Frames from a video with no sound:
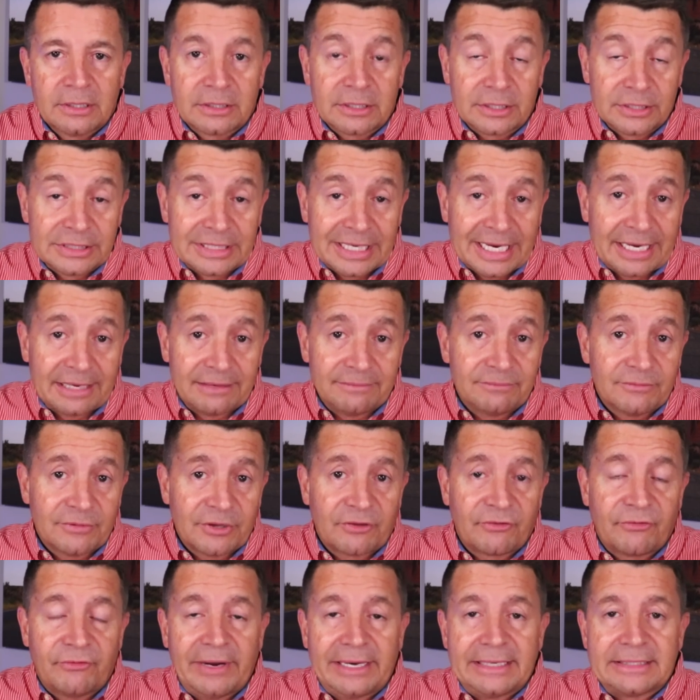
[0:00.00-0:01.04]
Because, hey,
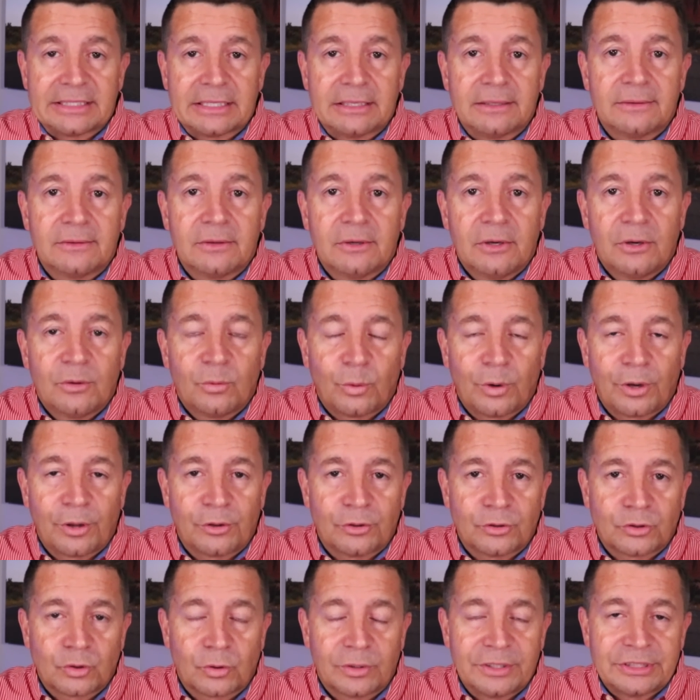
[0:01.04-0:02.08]
let's face it, what
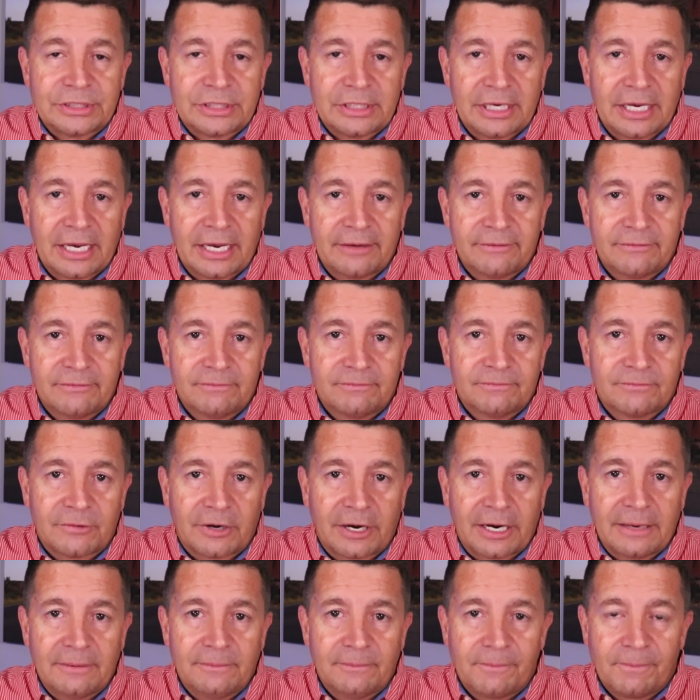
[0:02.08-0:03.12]
other choice do you have?
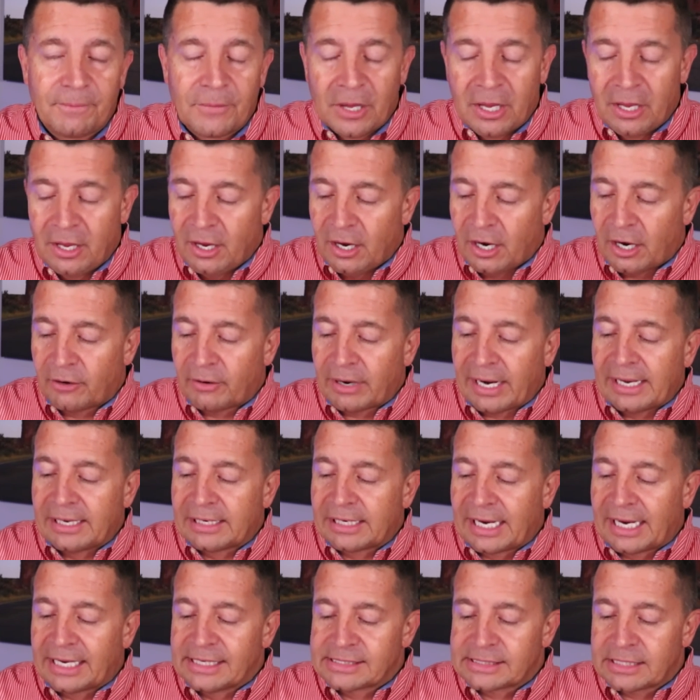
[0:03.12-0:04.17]
Right. All right,
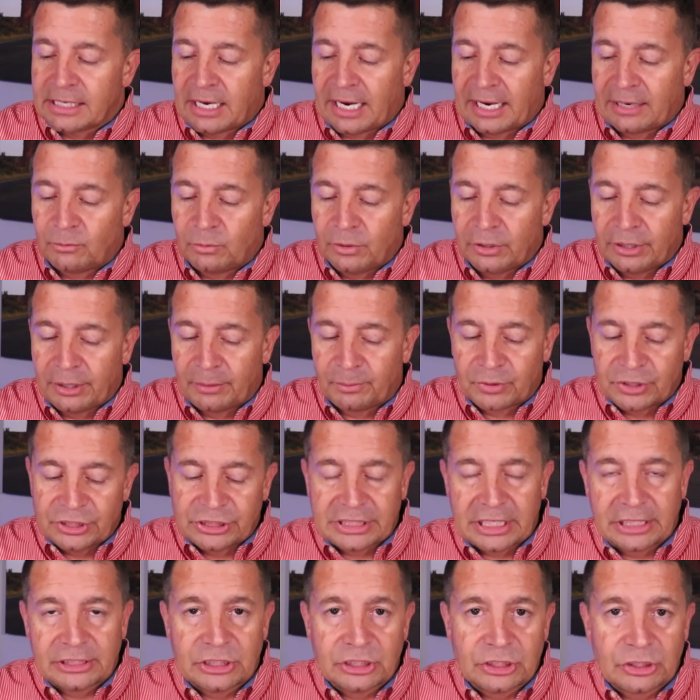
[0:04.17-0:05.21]
guys, I really
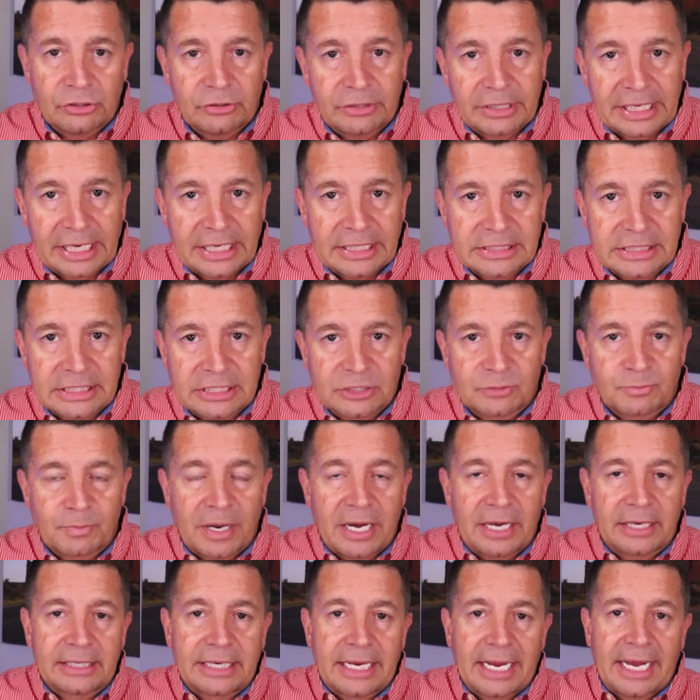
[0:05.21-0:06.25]
appreciate you tuning into this
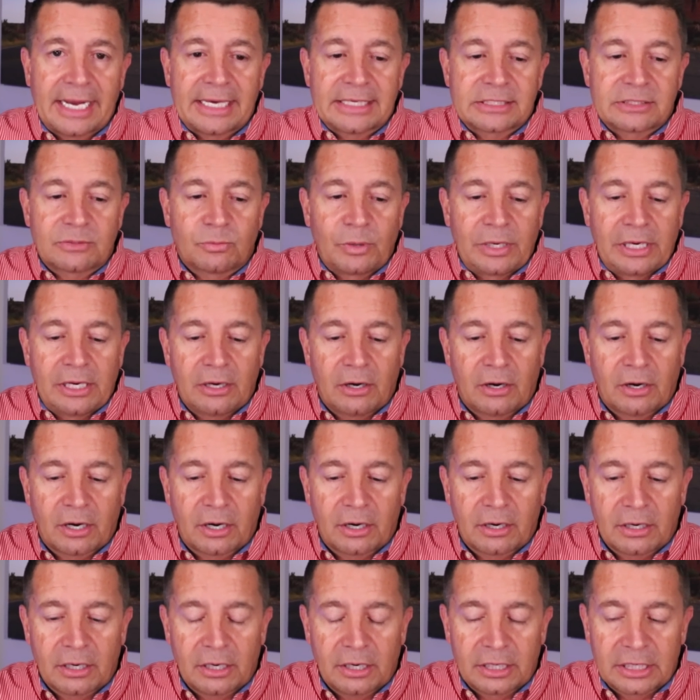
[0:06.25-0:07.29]
podcast. We
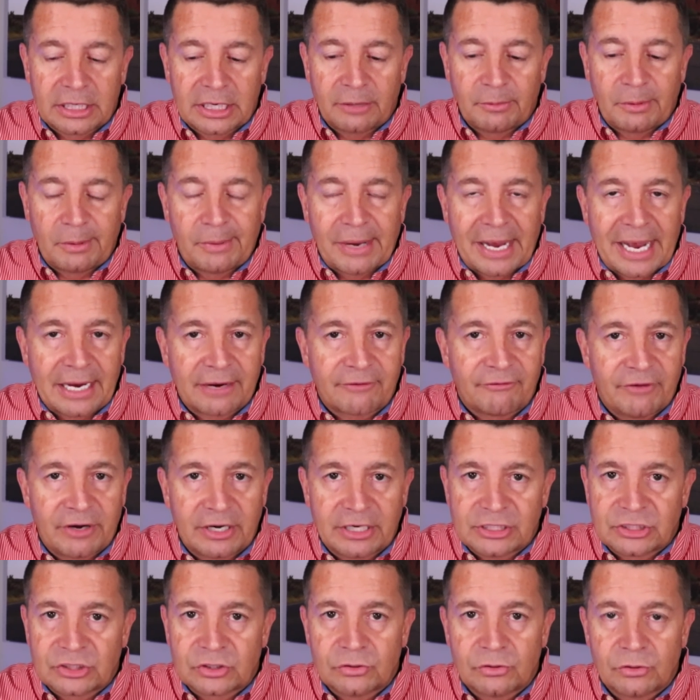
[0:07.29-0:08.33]
are uh, going to be back
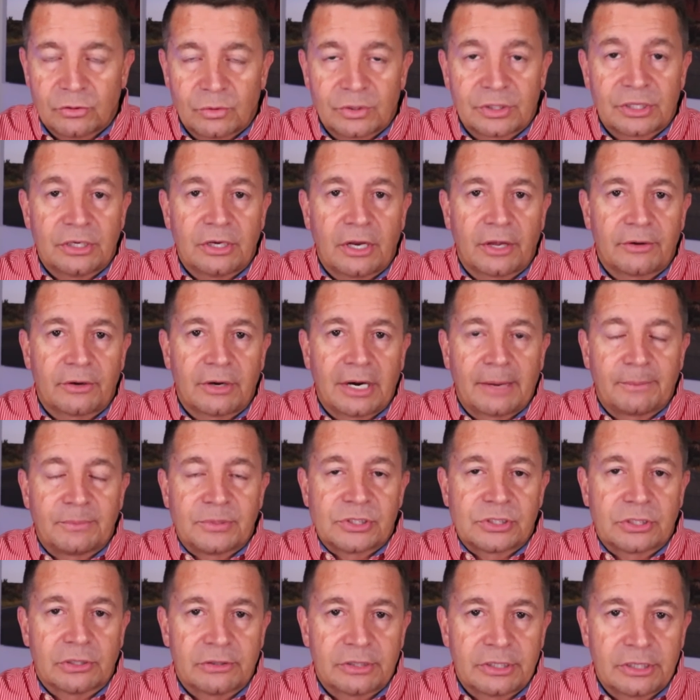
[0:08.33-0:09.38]
very soon with another
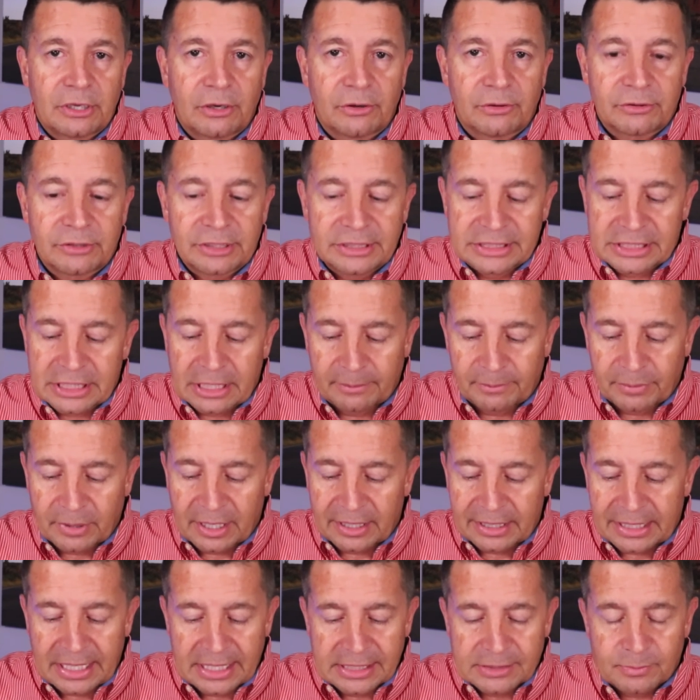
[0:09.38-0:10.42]
episode of the Owner Insite
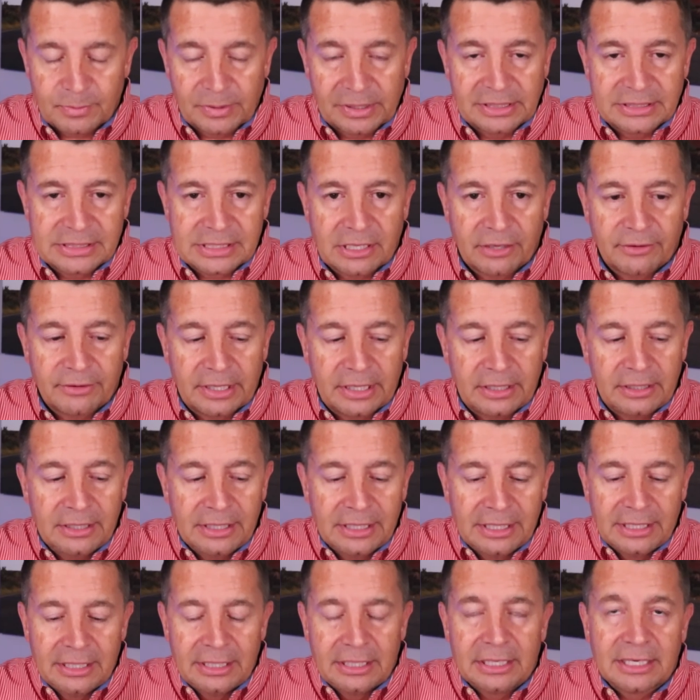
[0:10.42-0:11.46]
Podcast. But until then,
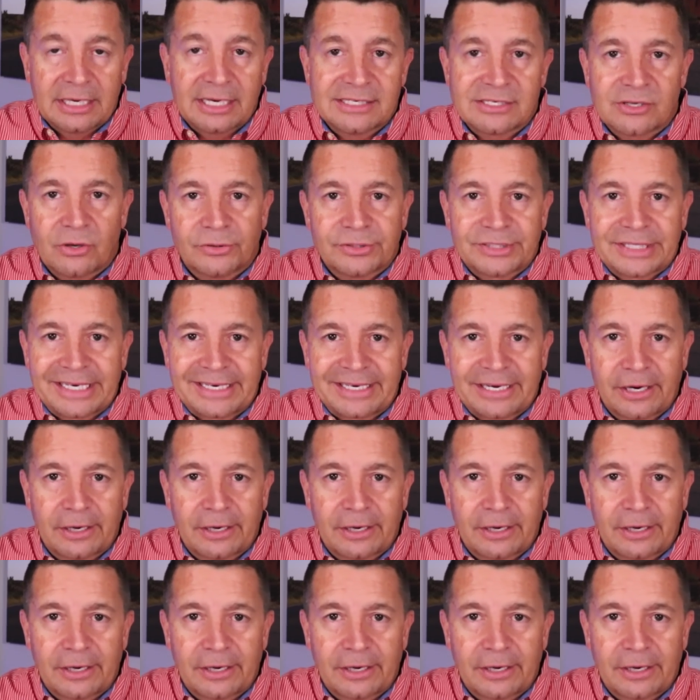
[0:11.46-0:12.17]
you guys all take